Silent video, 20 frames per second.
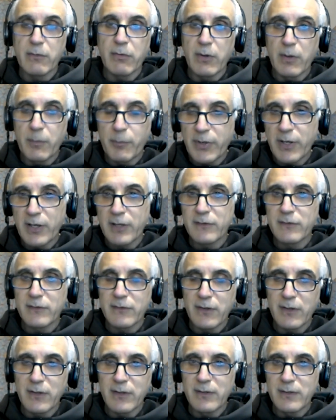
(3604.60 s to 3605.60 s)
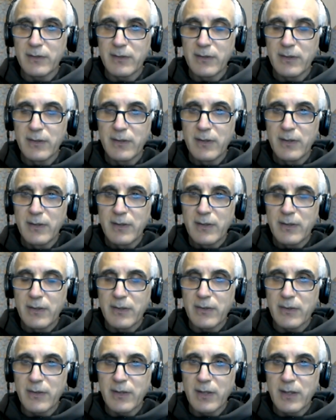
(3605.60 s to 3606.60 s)
or apostate,
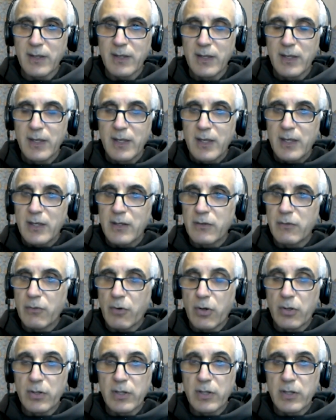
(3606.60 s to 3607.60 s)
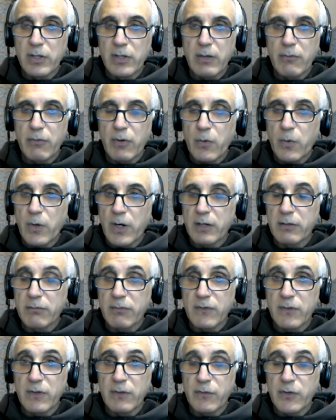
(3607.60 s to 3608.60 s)
okay? You're only required to
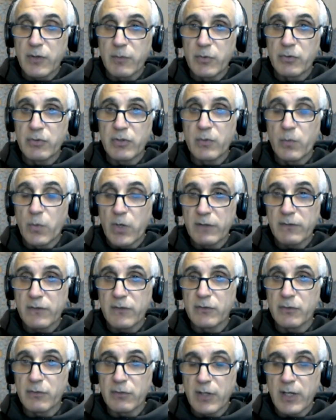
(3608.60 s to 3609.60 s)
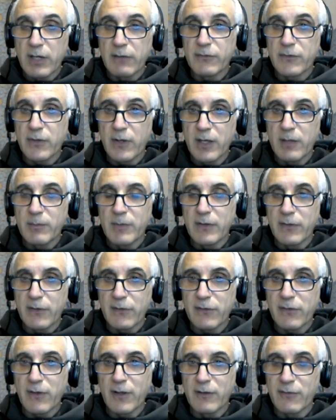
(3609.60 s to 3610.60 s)
receive communion once in your lifetime in the
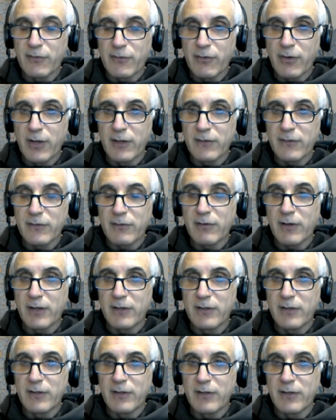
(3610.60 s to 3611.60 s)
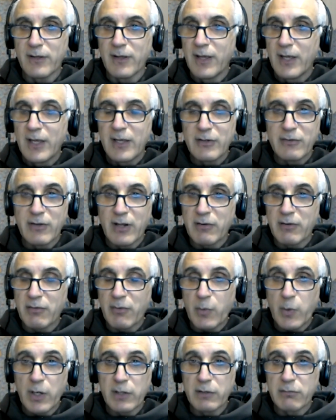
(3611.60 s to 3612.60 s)
state of grace, right? You're not
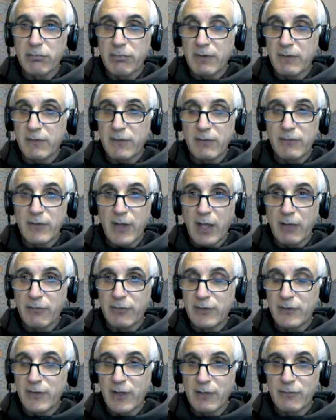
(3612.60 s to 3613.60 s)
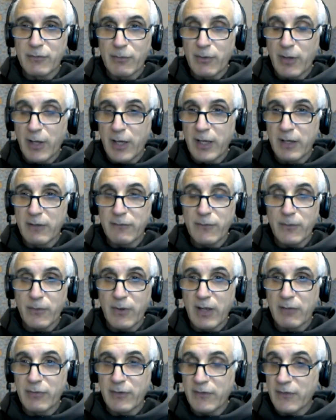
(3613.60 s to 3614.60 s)
required to receive it every day of your life or
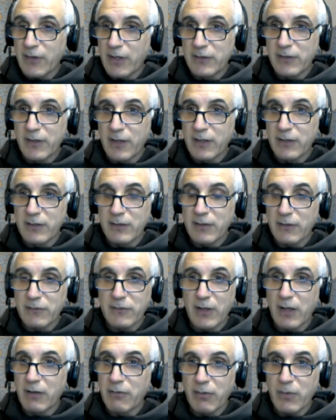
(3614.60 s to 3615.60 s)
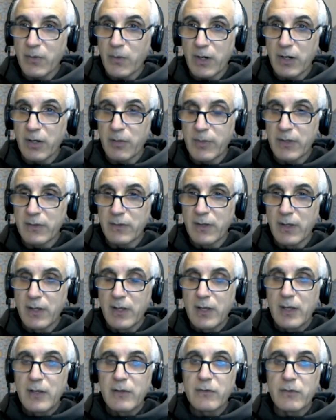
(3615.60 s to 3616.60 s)
every Sunday. That's not a requirement.
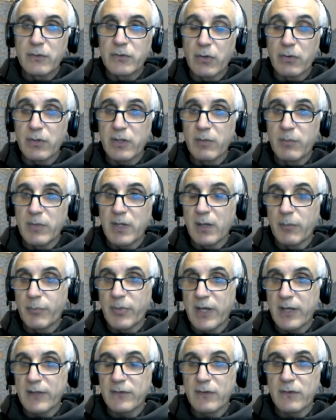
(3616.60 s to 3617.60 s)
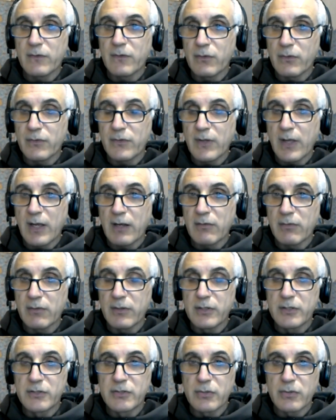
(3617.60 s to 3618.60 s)
So don't commit apostasy or
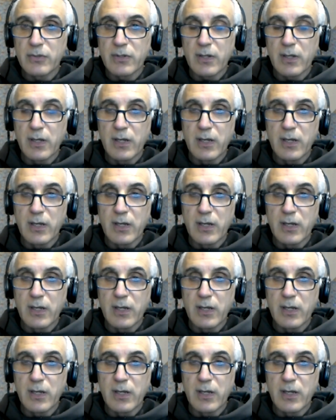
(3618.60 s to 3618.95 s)
sacrilege or